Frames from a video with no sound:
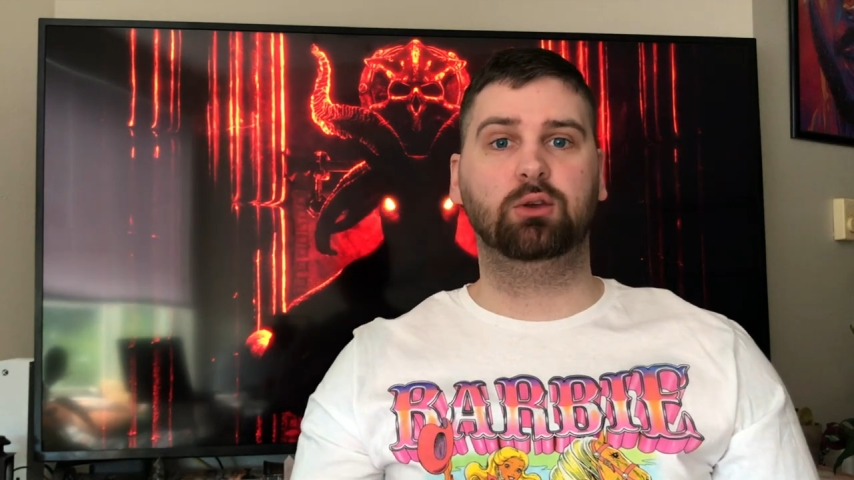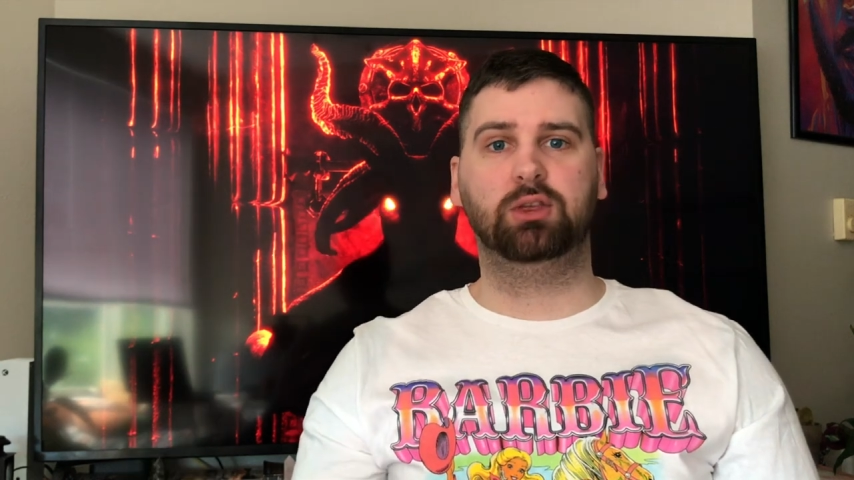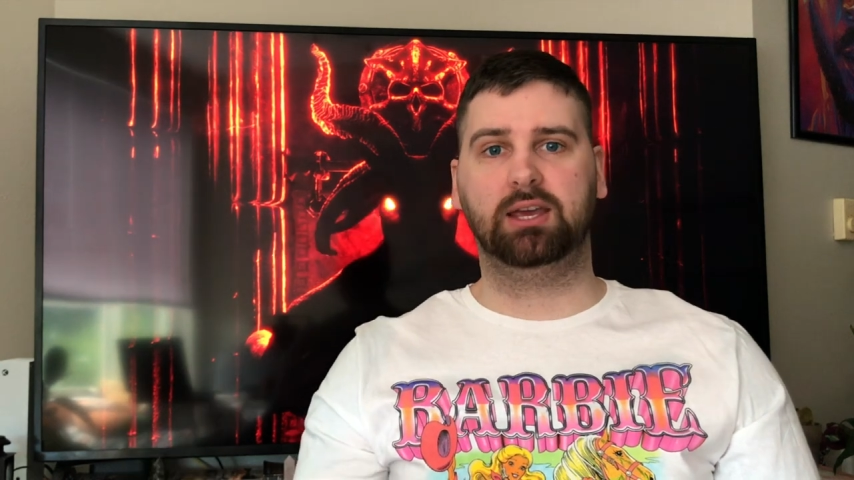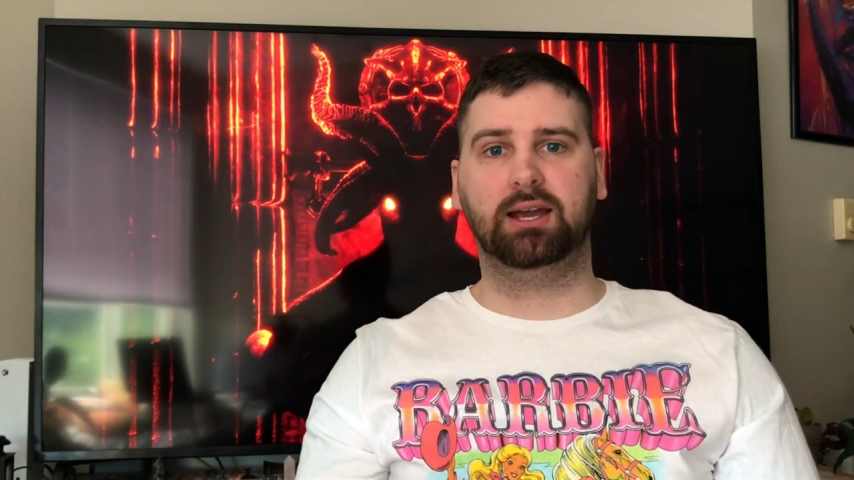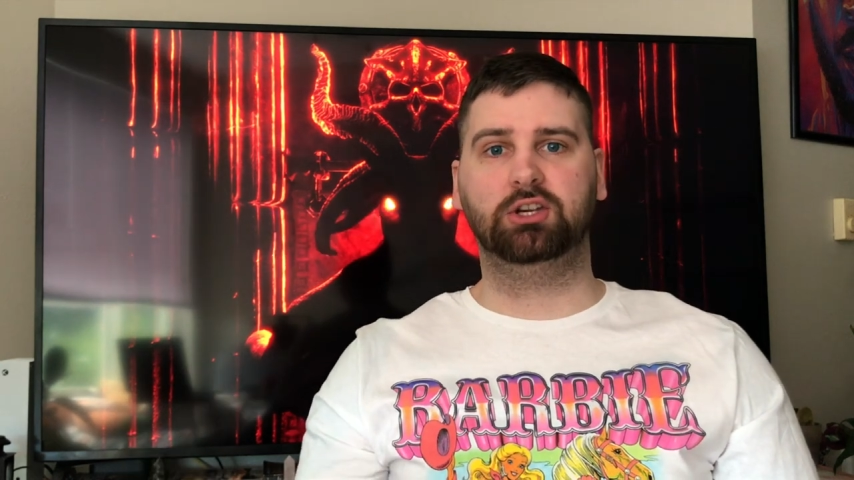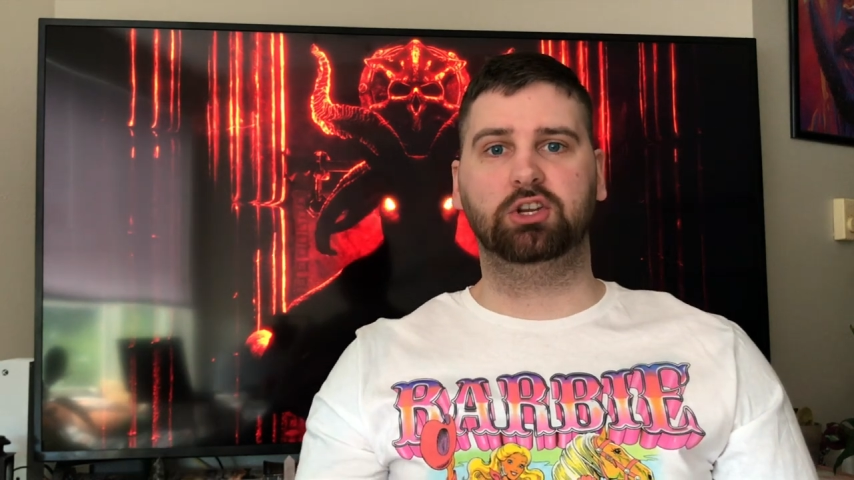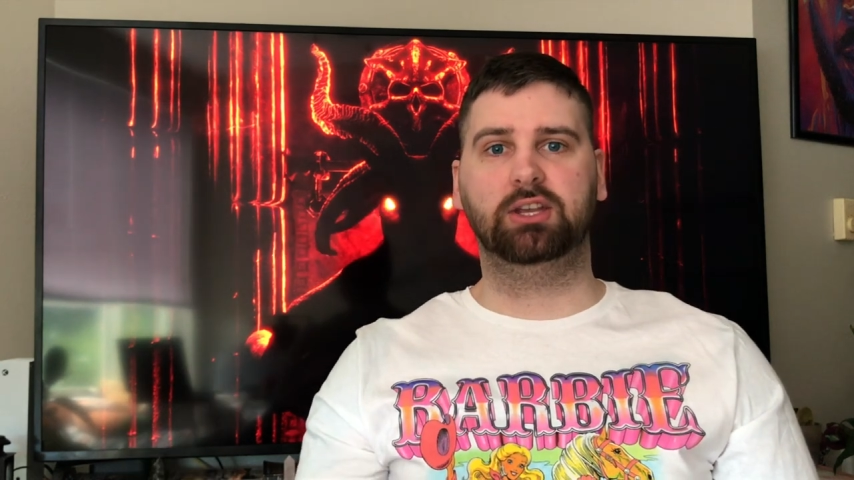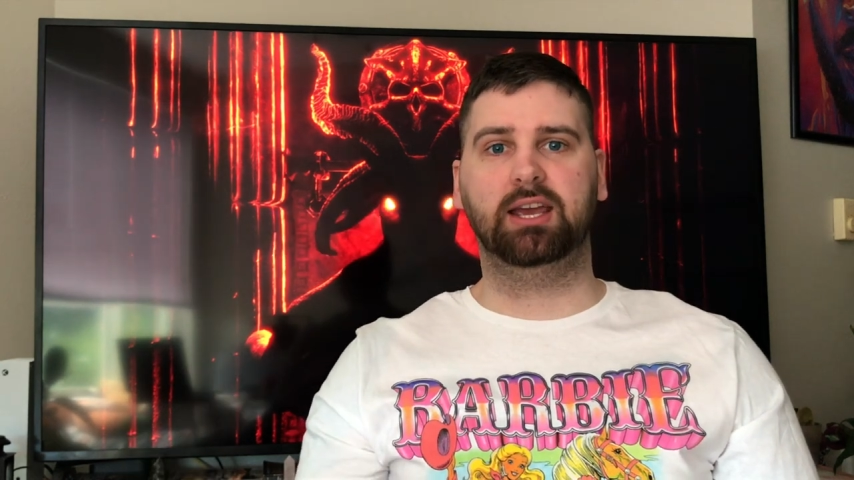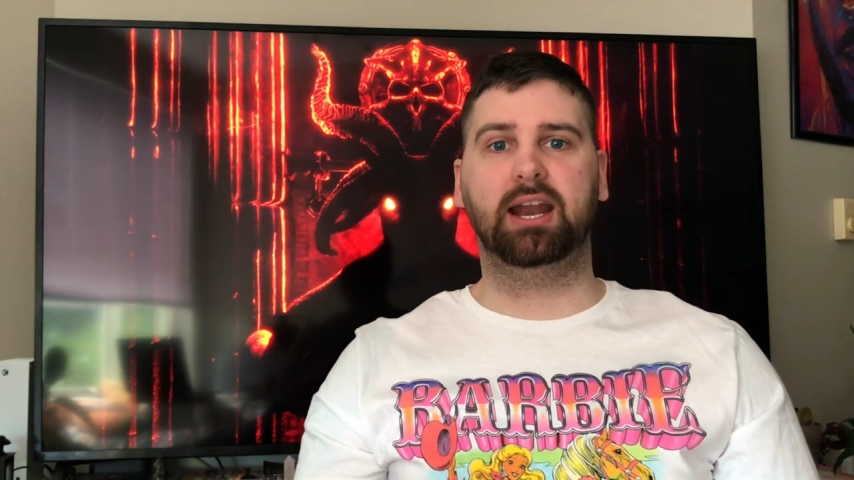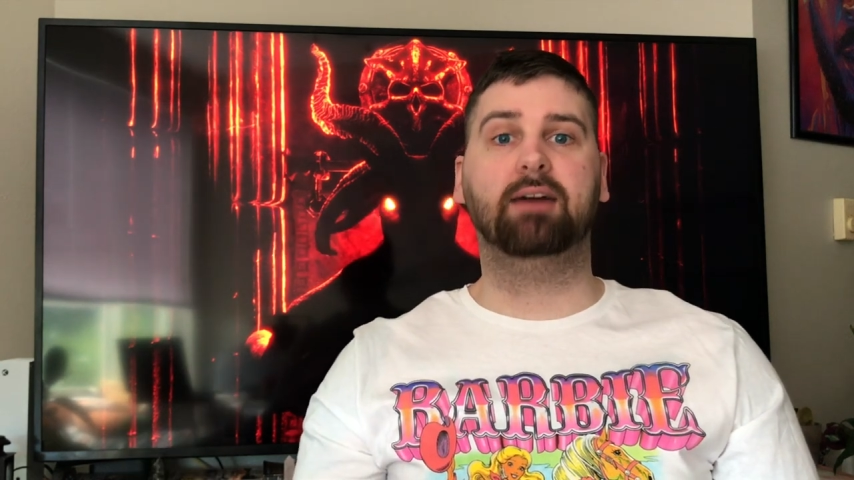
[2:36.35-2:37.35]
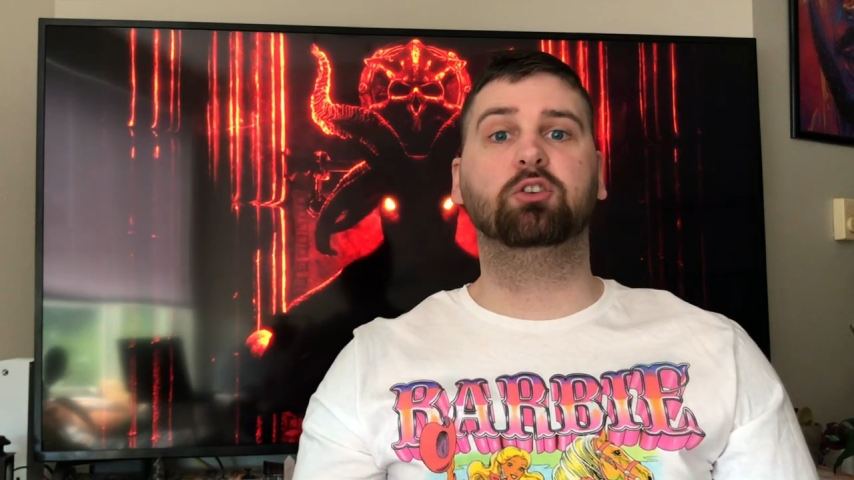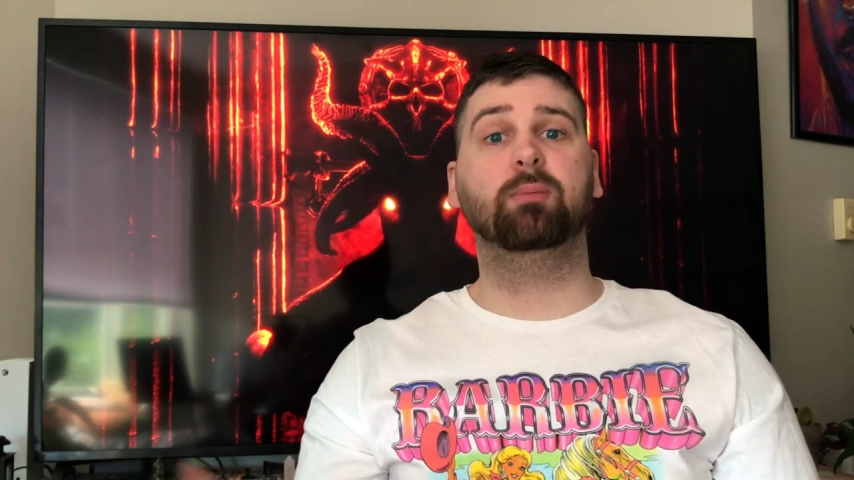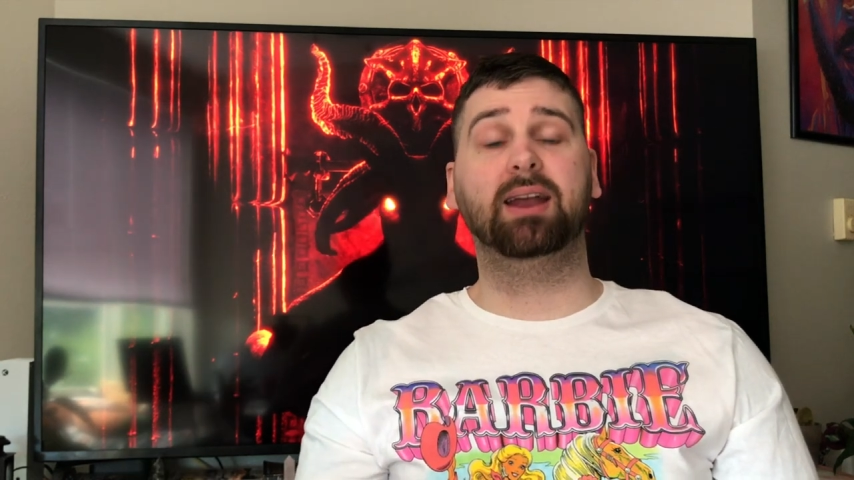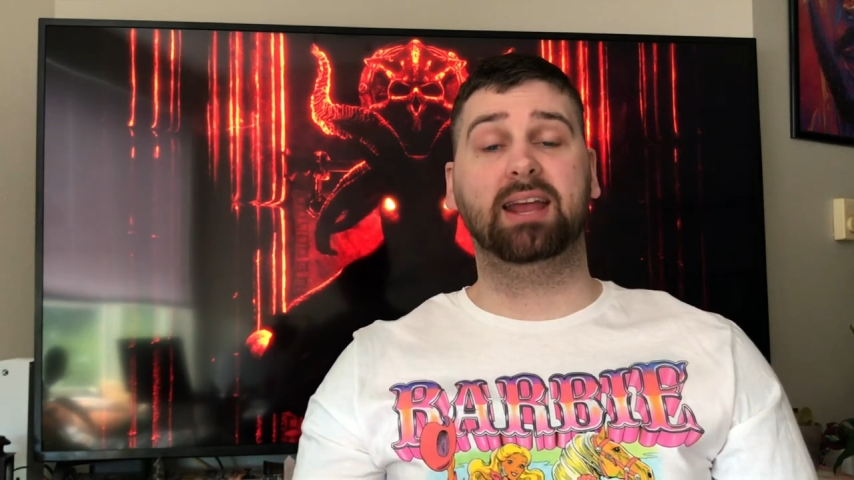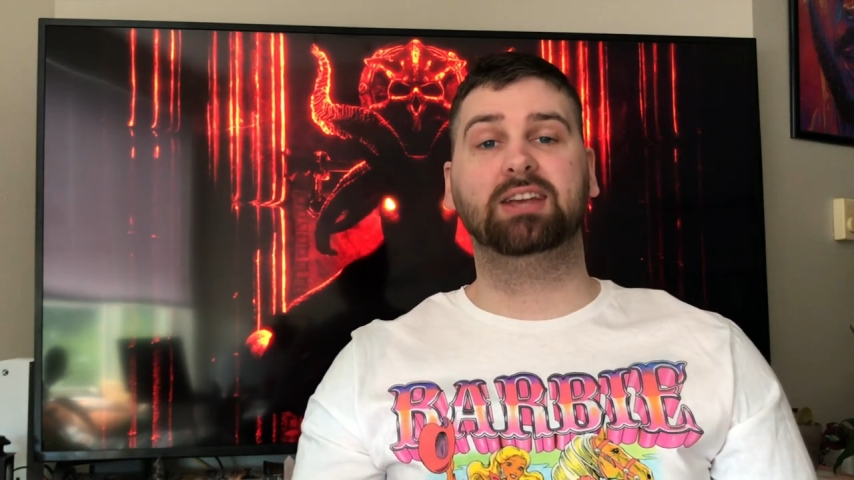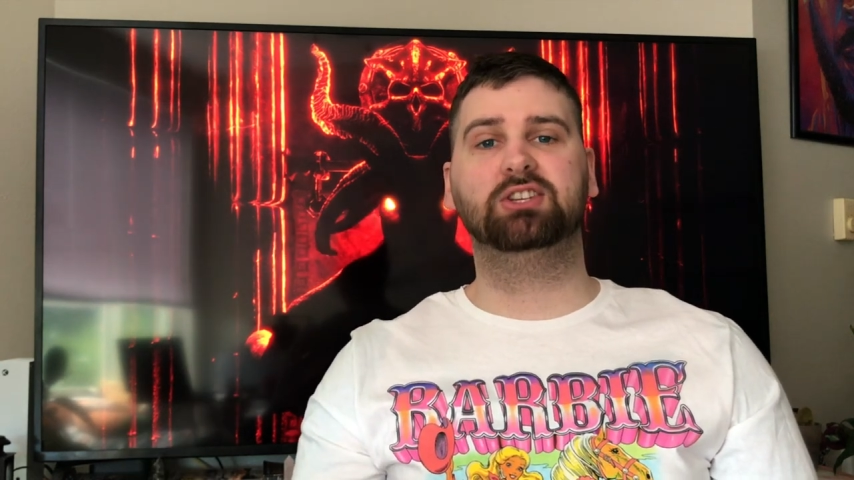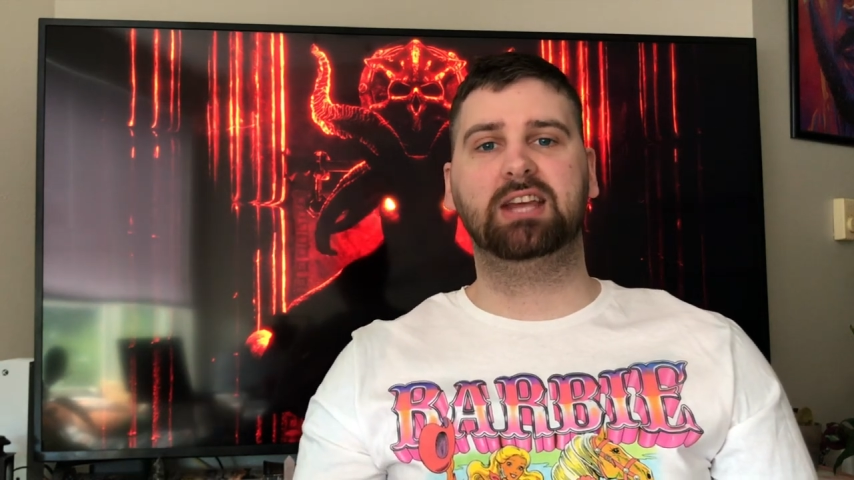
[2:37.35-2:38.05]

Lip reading: you think I should get after my next